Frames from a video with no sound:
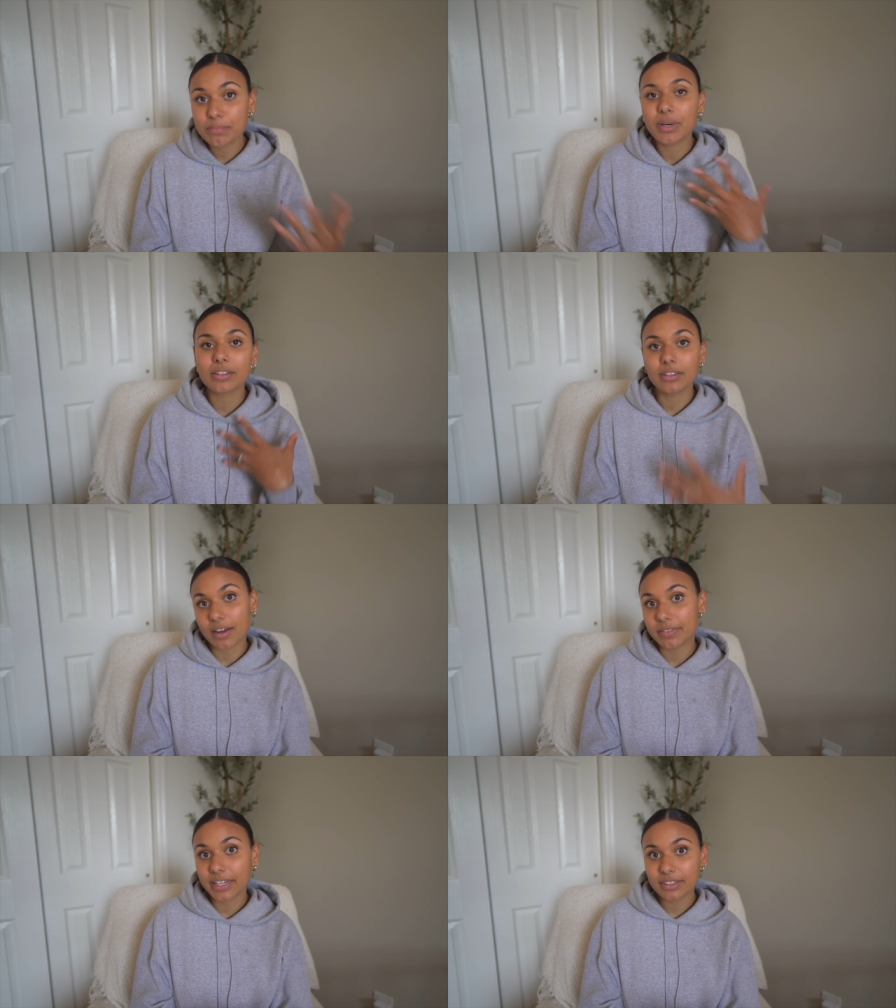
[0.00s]
but
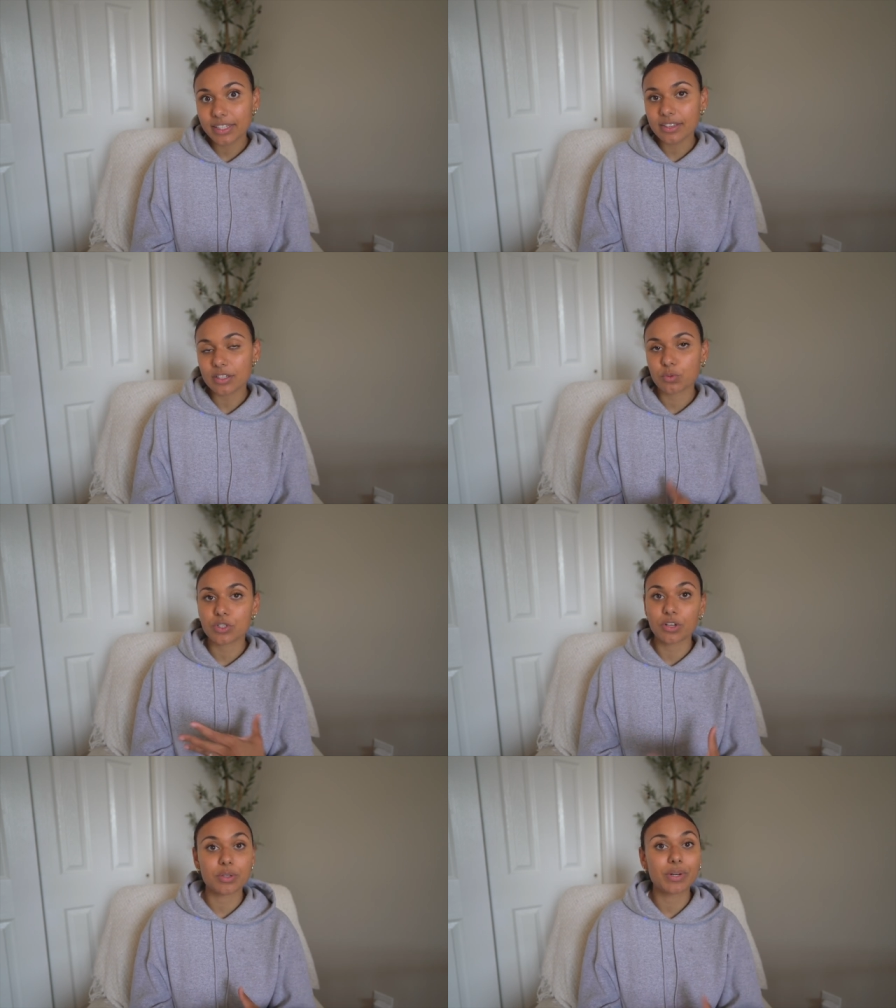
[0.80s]
lovingly. This was
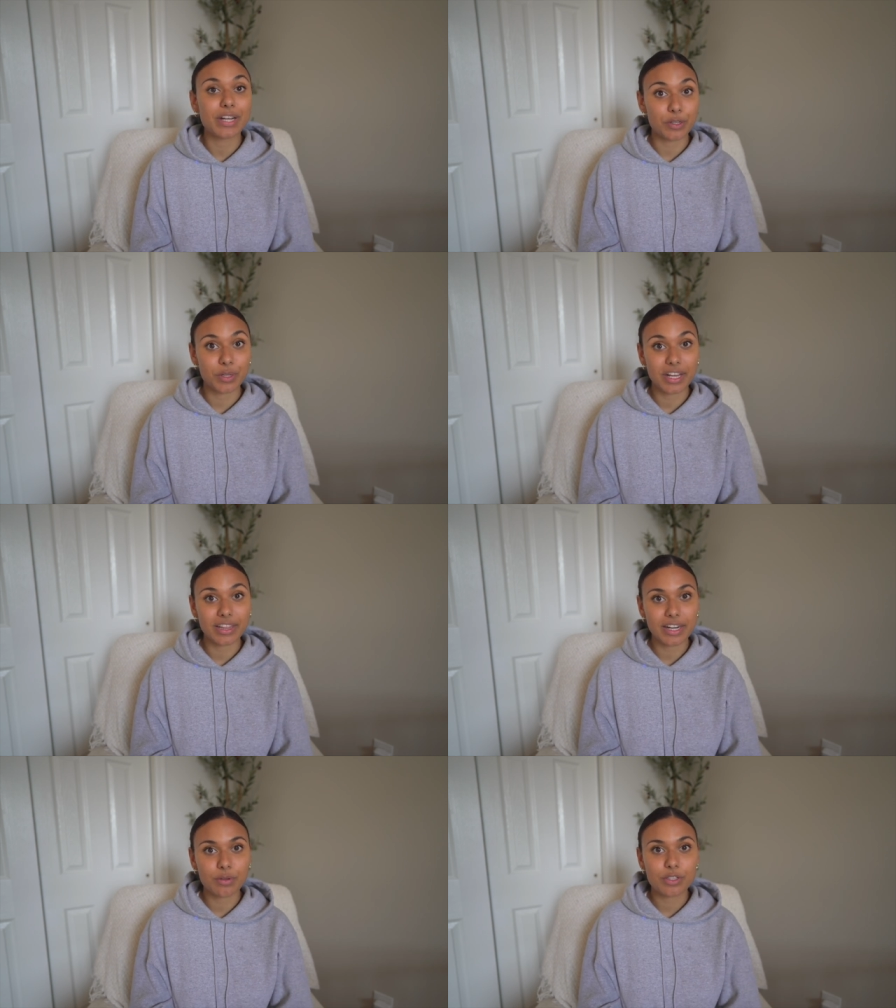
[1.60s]
also another thing
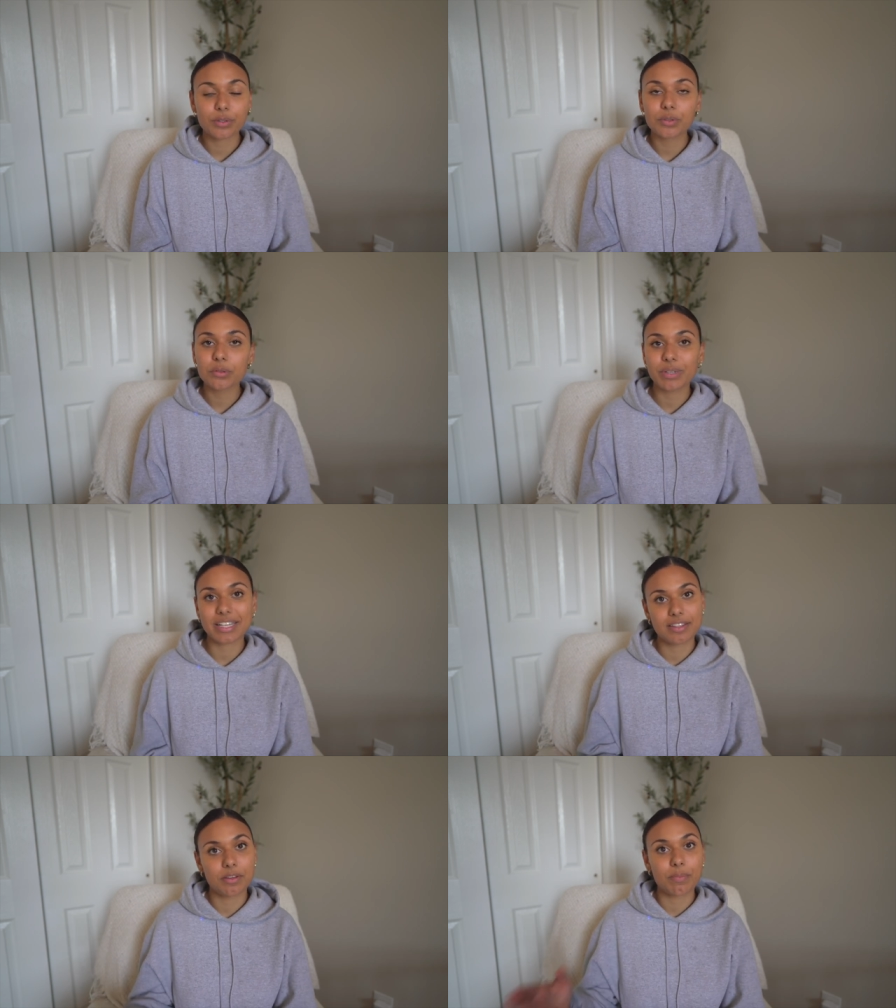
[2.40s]
that I was told,
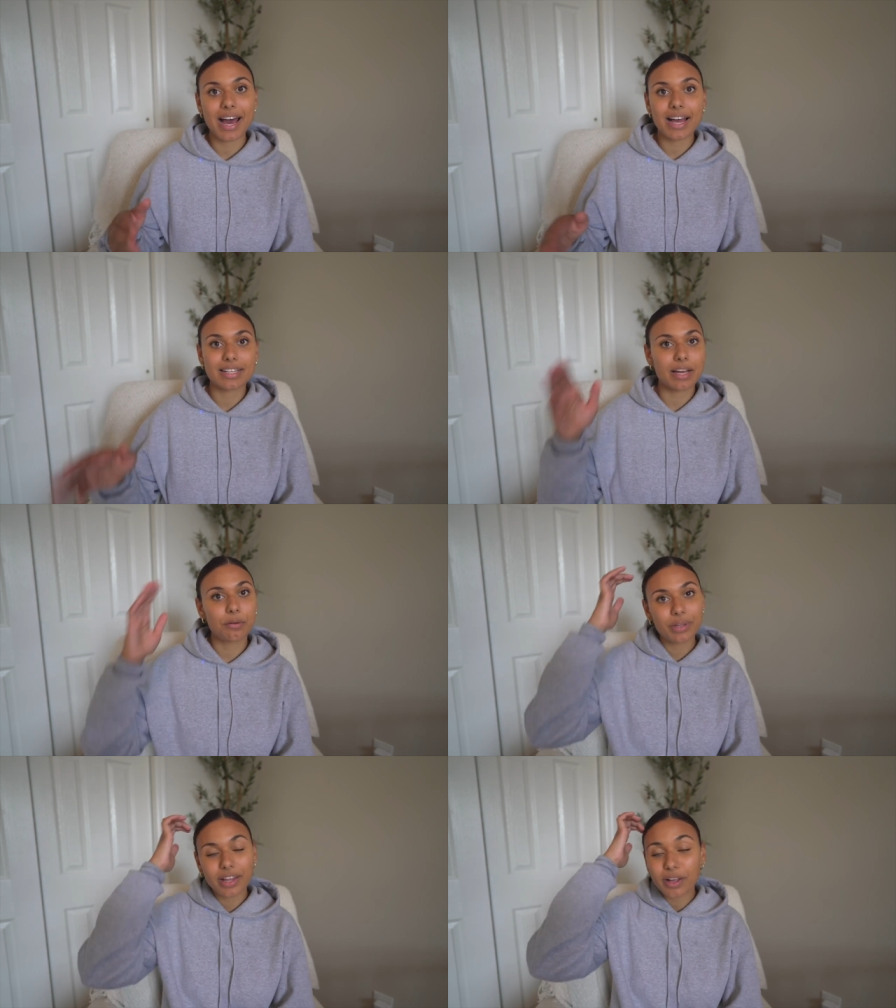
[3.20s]
because in the past I
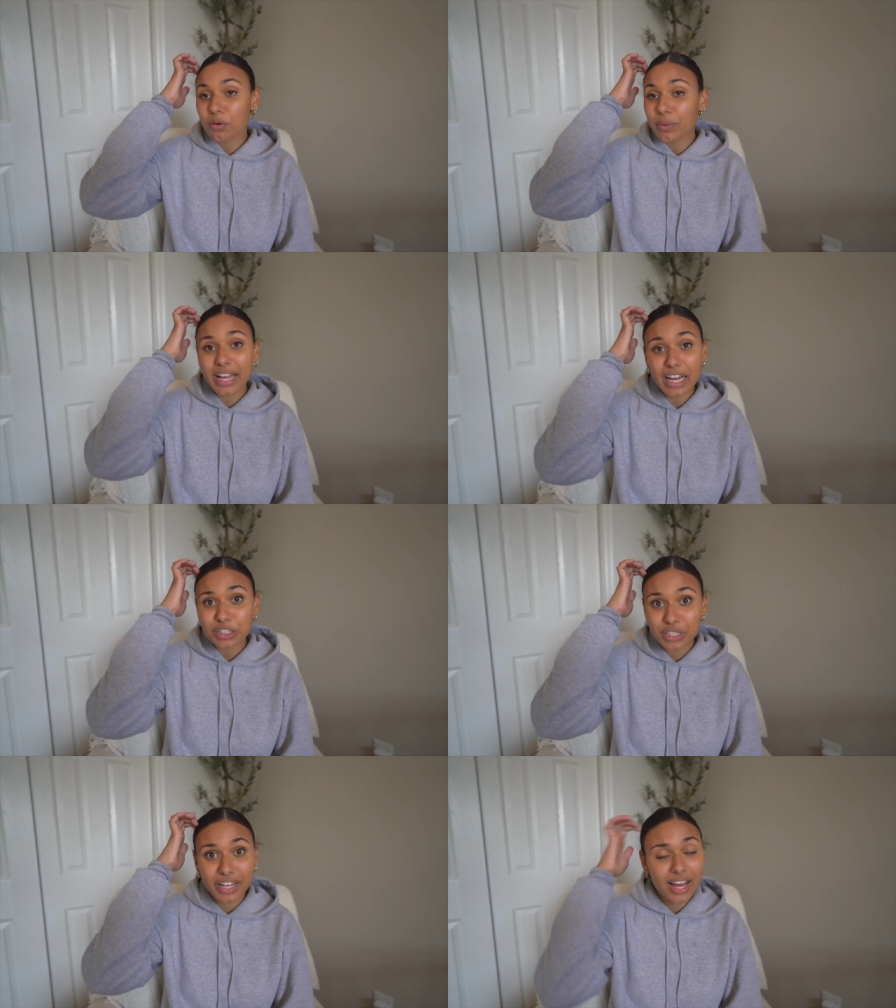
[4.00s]
would be like, oh my
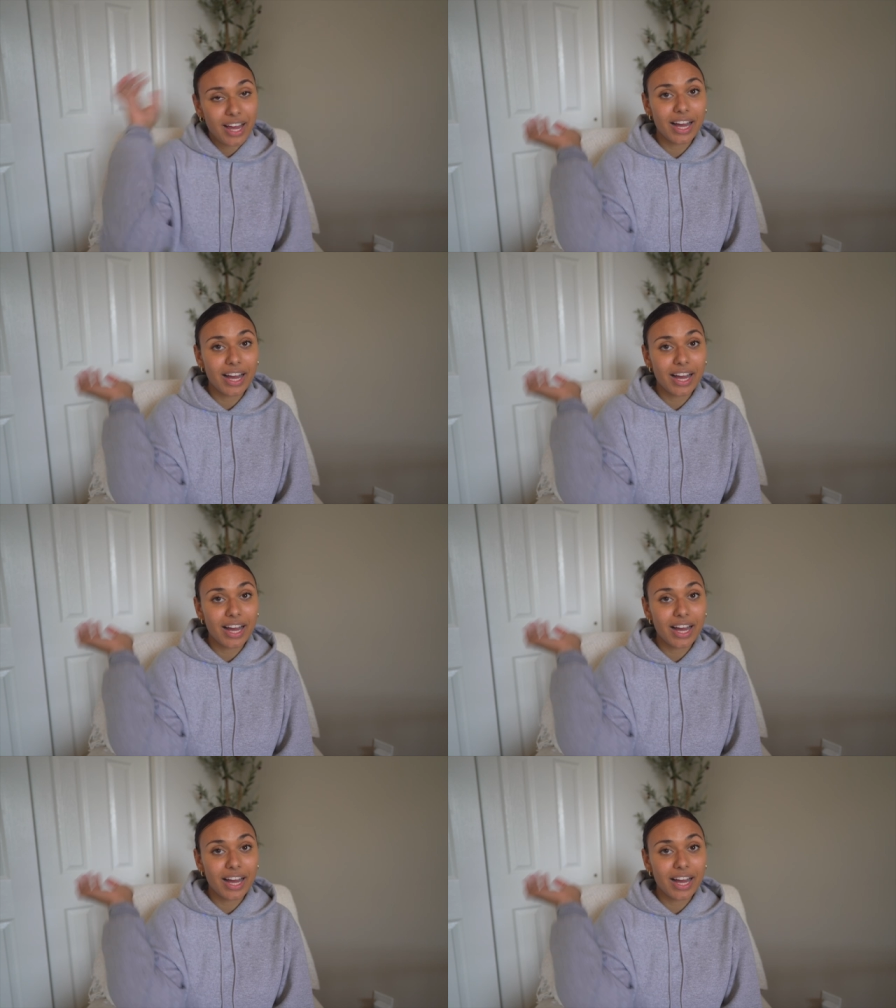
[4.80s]
gosh, like,